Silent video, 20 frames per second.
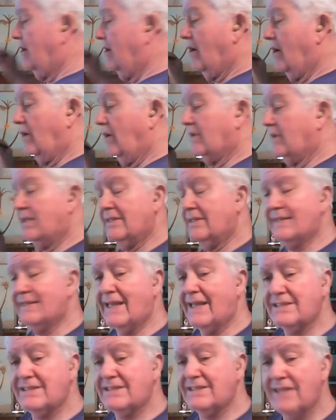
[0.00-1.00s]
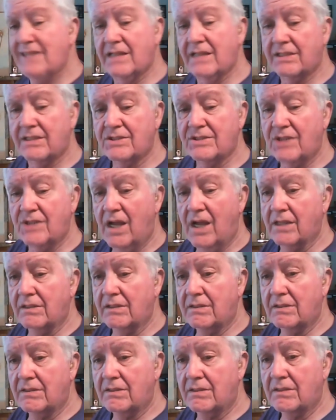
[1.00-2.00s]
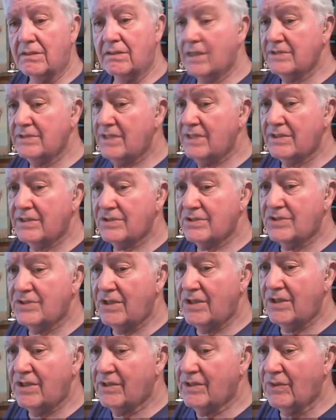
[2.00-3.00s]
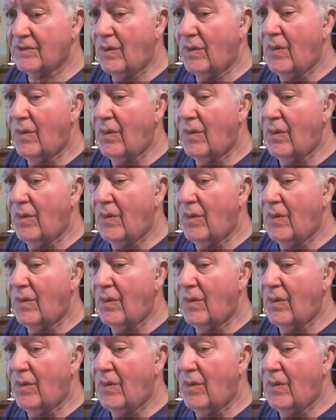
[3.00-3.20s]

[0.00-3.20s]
Only that's not the sun. That's not the sun at all.